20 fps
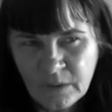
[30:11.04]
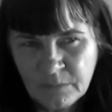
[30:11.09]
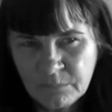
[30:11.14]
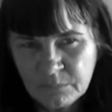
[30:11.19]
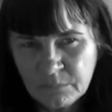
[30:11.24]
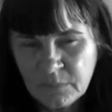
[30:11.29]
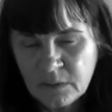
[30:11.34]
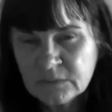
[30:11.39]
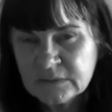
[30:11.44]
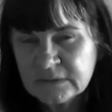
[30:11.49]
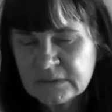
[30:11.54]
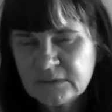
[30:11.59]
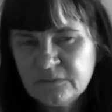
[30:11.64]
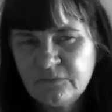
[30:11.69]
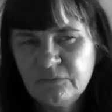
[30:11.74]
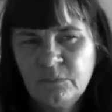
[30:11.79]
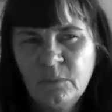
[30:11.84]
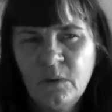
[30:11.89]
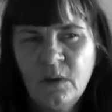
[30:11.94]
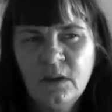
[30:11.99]
most
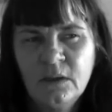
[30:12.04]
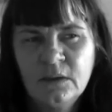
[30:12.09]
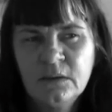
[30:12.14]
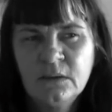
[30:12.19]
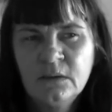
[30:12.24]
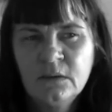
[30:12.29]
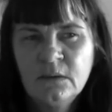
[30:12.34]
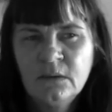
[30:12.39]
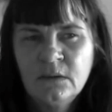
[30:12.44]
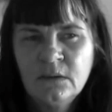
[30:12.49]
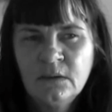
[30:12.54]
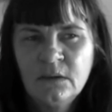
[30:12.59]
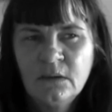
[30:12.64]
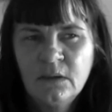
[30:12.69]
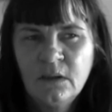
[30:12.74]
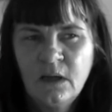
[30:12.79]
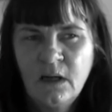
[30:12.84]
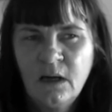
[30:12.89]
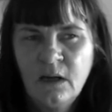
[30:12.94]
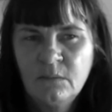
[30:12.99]
of my
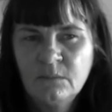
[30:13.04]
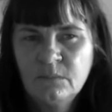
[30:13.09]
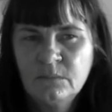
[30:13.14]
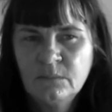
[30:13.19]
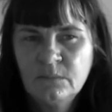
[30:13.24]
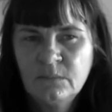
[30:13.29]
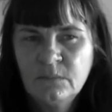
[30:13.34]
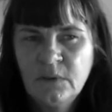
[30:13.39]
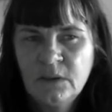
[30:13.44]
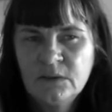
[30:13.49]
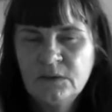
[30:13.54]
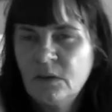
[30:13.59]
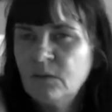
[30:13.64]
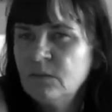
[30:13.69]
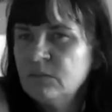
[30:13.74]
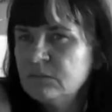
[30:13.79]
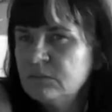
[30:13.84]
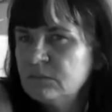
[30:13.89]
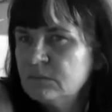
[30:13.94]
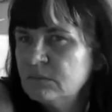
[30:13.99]

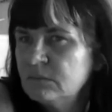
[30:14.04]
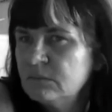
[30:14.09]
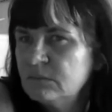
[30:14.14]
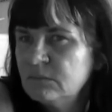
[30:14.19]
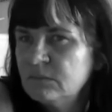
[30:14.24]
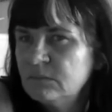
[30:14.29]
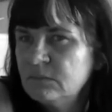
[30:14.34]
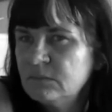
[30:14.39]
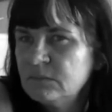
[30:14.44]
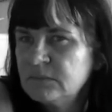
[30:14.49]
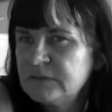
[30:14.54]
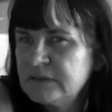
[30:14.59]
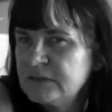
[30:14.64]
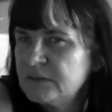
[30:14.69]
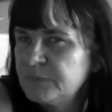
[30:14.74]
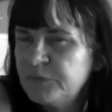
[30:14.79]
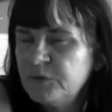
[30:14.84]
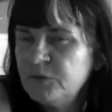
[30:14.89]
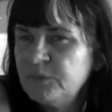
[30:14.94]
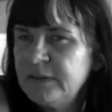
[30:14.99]
adult, since
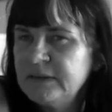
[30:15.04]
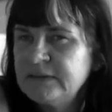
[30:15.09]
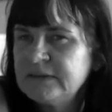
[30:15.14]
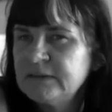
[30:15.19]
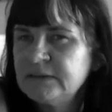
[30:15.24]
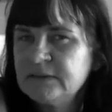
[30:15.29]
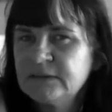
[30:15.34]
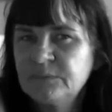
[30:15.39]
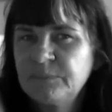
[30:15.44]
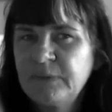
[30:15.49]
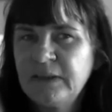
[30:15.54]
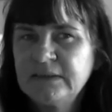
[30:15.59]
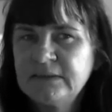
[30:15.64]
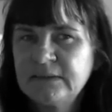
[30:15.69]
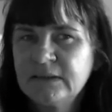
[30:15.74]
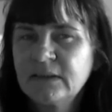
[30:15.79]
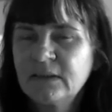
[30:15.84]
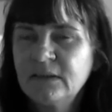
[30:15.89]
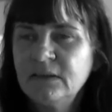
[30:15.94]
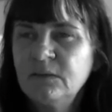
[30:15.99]
pubescence,
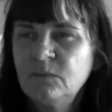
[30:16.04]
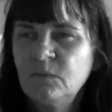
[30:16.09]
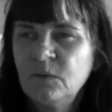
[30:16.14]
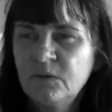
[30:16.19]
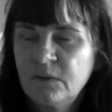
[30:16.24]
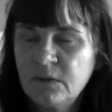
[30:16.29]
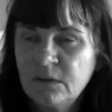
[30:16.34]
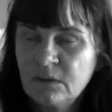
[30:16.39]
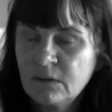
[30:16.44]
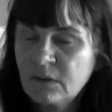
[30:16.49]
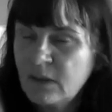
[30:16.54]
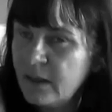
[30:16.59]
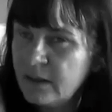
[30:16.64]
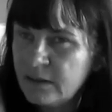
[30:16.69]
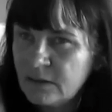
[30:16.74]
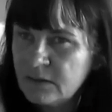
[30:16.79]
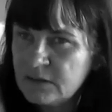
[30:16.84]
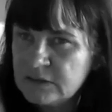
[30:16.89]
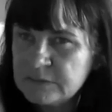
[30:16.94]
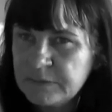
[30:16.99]
basically within gay
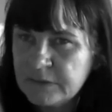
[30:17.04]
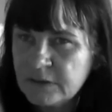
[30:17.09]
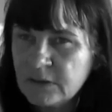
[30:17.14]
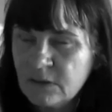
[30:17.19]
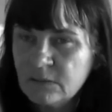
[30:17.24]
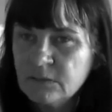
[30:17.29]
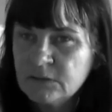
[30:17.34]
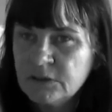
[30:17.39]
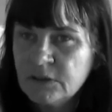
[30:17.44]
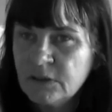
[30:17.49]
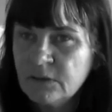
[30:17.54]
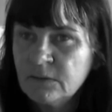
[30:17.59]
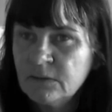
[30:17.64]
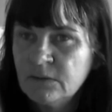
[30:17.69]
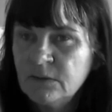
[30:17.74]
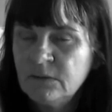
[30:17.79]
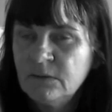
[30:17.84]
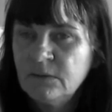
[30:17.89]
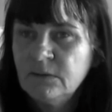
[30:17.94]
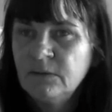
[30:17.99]
and lesbian culture.
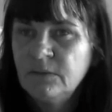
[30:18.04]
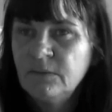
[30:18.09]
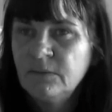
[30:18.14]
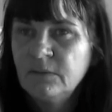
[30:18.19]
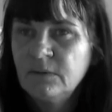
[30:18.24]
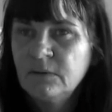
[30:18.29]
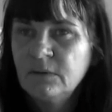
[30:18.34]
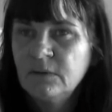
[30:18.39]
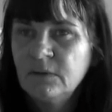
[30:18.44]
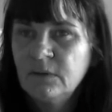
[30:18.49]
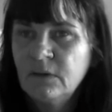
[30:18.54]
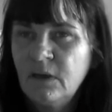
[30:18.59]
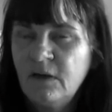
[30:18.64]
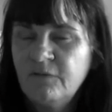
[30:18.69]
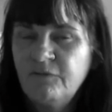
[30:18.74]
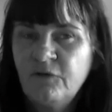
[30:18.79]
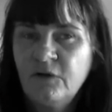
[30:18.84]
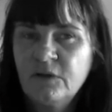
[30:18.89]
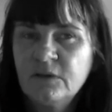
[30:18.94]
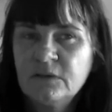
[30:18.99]
I
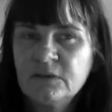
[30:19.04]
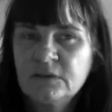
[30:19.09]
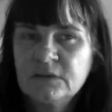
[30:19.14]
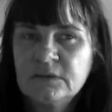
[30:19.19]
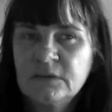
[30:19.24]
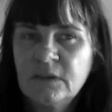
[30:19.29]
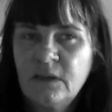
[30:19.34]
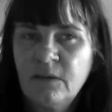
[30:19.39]
find it,